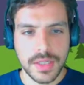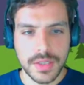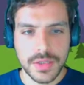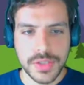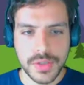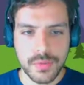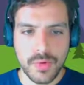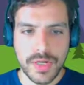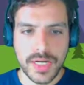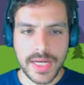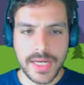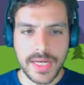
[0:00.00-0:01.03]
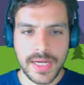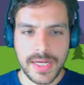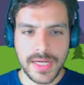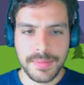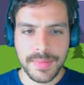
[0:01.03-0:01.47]
So
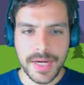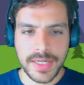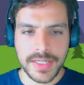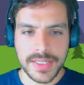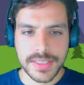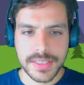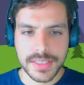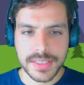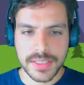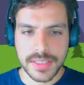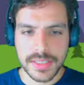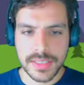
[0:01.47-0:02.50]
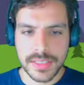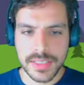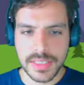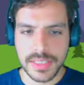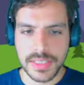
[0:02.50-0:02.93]
180 minus
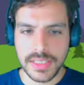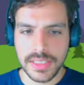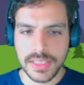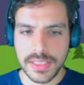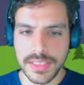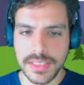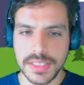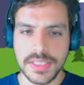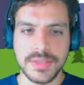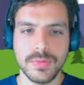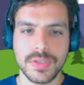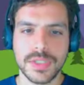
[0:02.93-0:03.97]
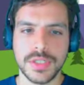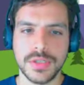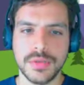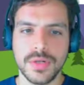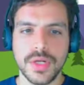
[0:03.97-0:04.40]
z is equal
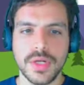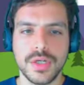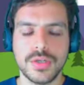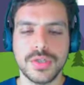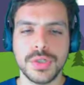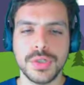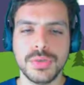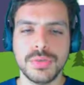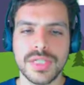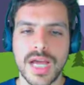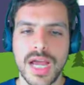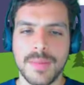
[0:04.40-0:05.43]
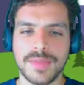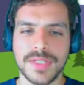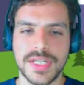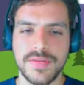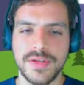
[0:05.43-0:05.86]
to 2 times
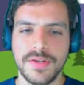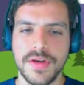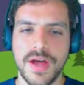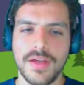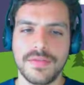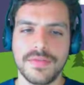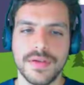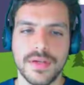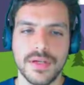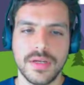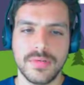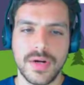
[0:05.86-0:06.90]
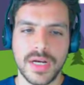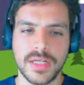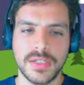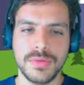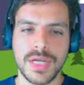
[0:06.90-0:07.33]
75,
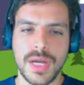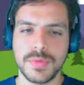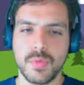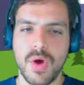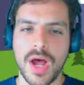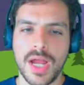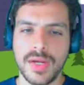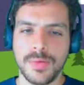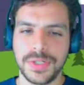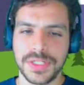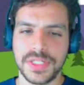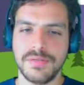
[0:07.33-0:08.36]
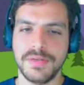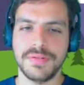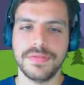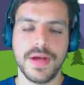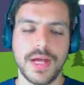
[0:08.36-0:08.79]
right? 2 times y, which is
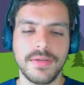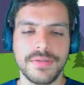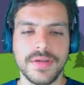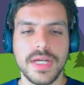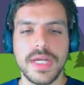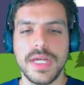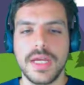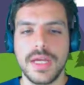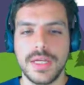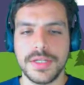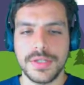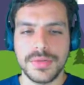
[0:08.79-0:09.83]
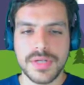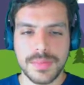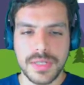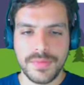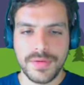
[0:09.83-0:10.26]
75. And 2
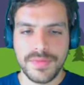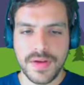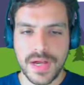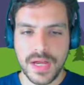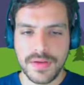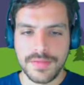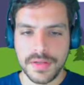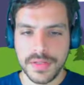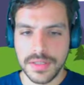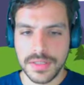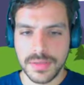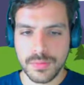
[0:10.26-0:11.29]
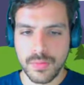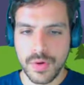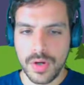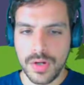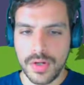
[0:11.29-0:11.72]
times 75 is
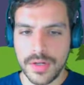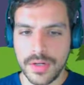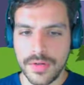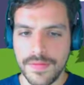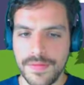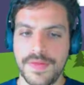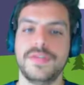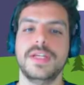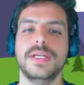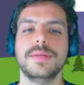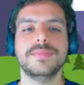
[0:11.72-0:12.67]
150.